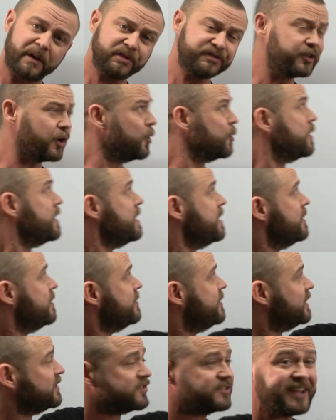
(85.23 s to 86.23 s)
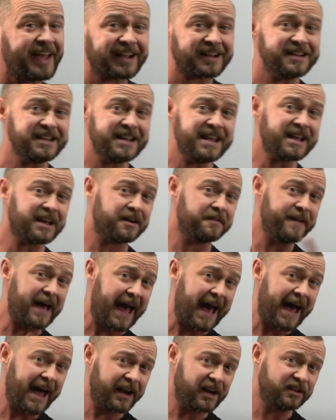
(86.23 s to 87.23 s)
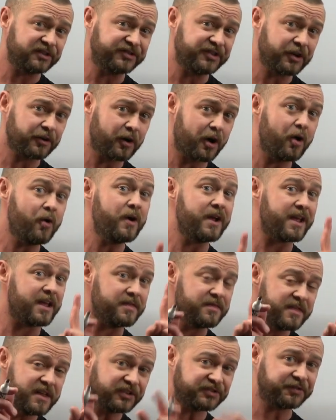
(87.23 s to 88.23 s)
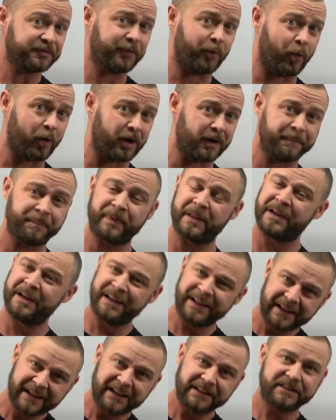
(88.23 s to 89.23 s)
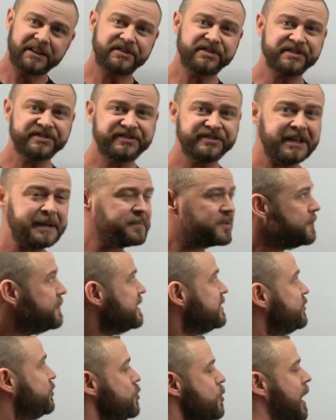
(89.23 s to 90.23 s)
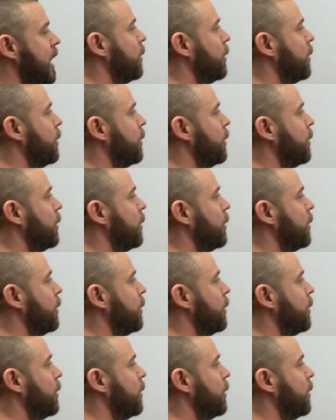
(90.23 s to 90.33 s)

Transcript: So this technique of adding zero in this form doesn't seem to be too